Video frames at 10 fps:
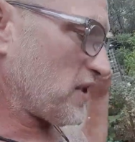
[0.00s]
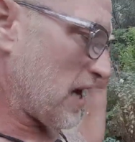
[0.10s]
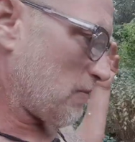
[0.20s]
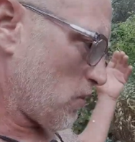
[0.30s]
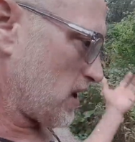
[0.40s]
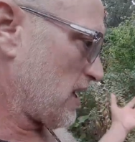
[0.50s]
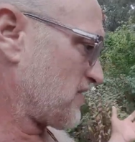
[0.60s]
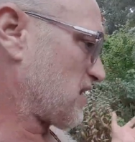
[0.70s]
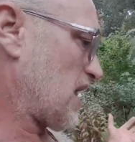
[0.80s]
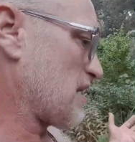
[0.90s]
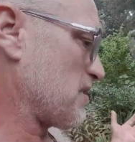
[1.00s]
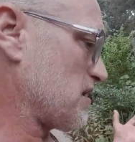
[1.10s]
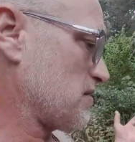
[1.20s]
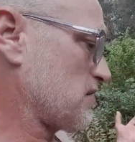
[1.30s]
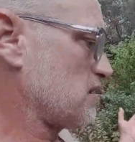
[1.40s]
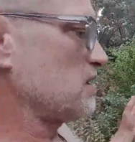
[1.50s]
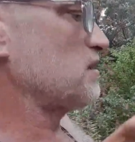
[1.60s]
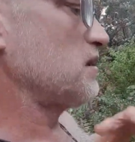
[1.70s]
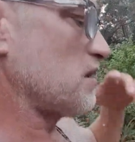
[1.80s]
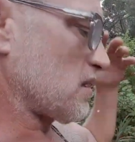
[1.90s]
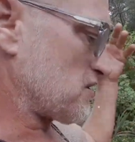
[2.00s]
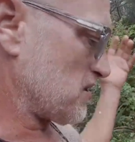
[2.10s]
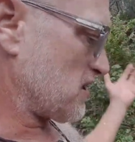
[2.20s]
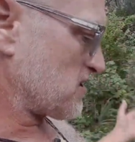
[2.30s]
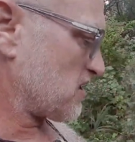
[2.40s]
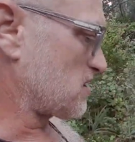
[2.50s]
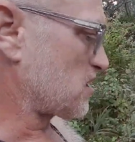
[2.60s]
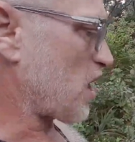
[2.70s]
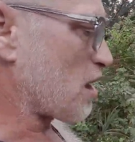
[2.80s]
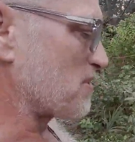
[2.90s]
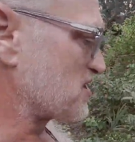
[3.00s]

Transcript: time, working on the climate, because it is the carbon